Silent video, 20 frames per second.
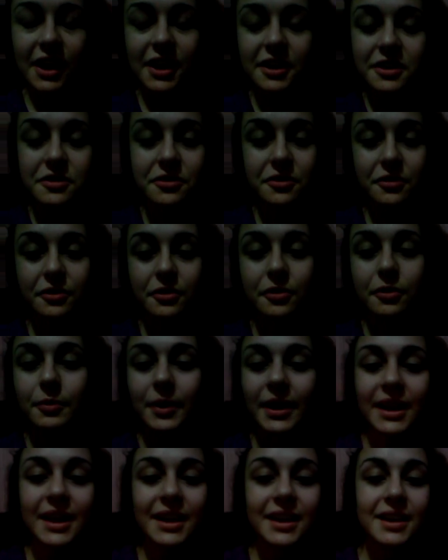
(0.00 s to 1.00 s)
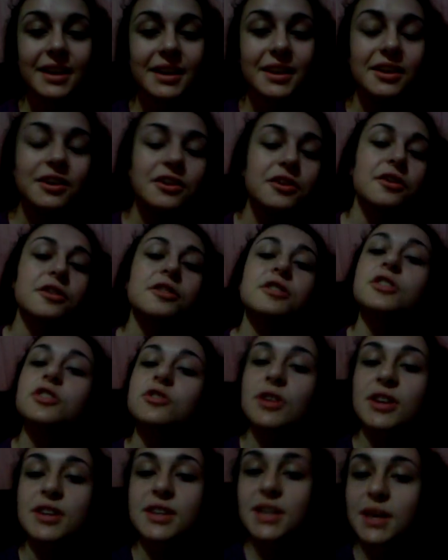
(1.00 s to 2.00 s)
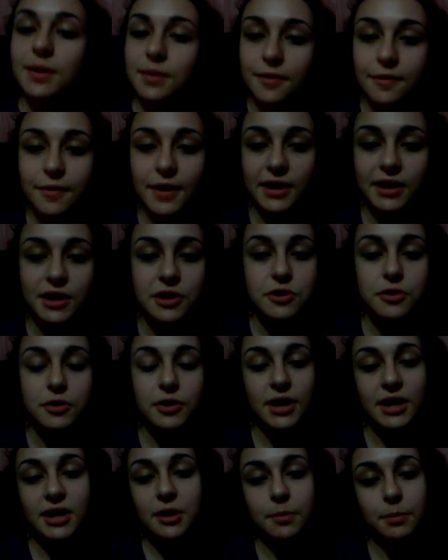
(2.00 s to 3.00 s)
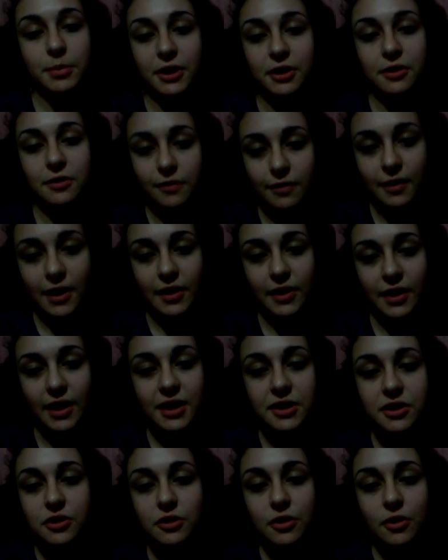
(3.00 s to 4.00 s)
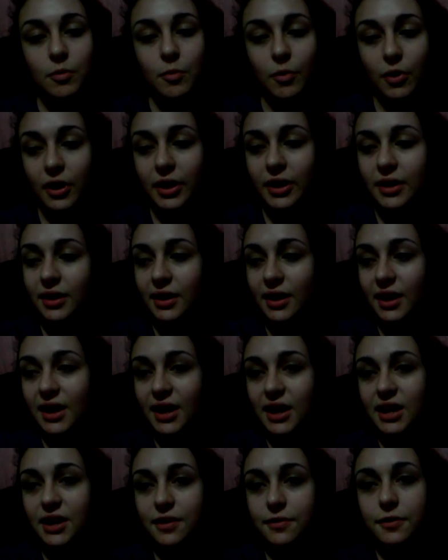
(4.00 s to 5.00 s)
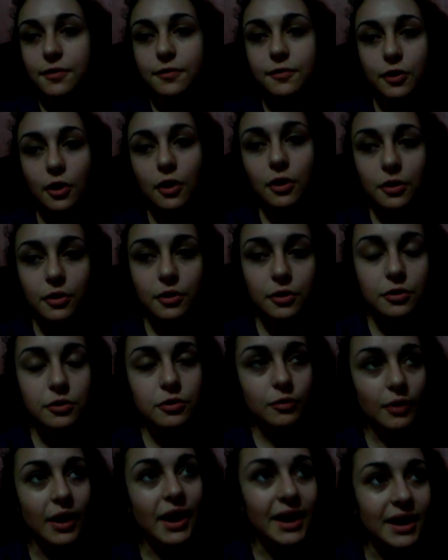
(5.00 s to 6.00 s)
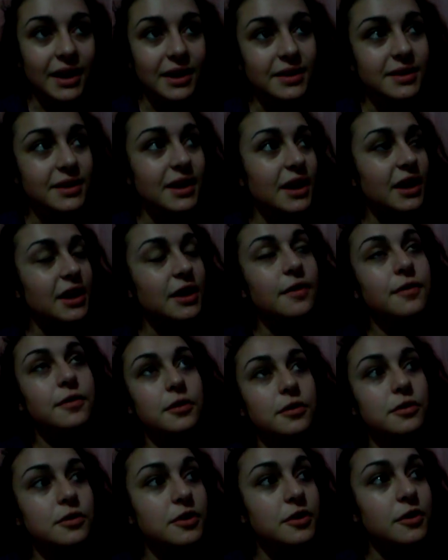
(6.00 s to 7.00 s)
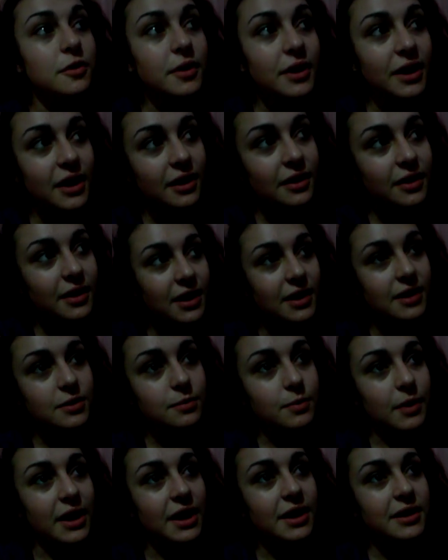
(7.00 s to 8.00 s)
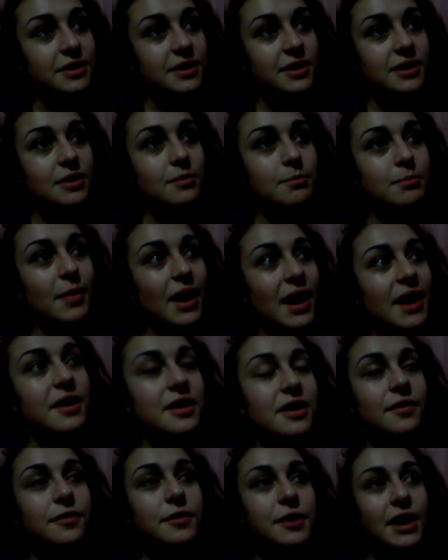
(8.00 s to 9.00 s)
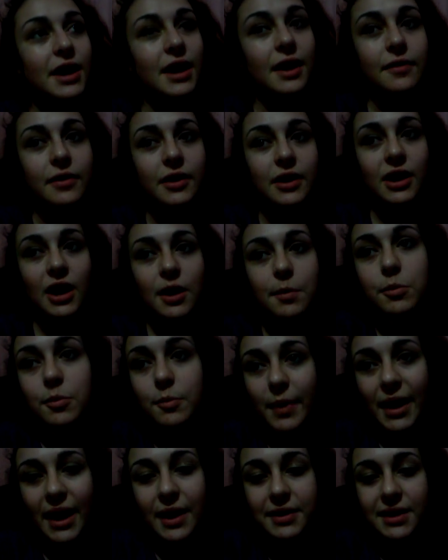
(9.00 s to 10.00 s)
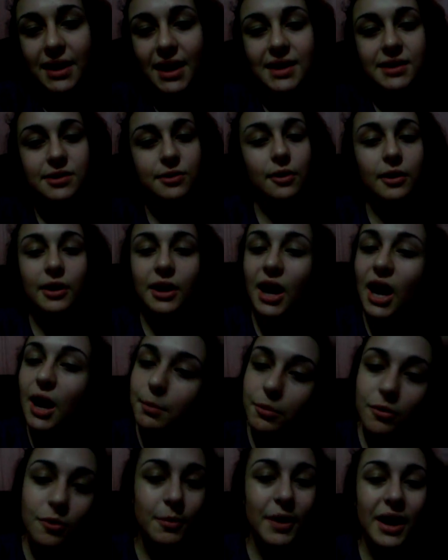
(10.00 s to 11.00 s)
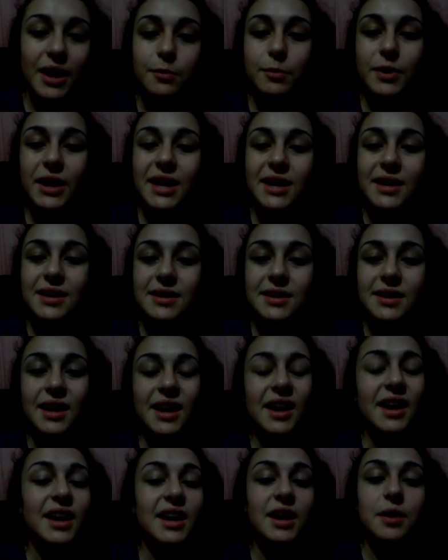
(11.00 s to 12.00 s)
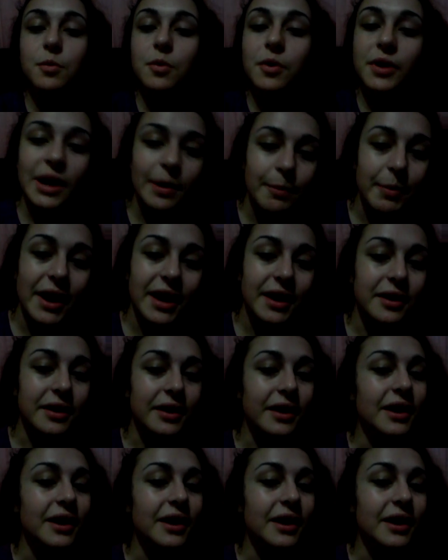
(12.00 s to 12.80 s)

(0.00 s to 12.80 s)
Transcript: you're already, stressing at the fact that you could end up like your father. And you know what? If you've got good grades, if you're doing things right, it doesn't matter if you have a couple bad days or a couple bad weeks, it will get better.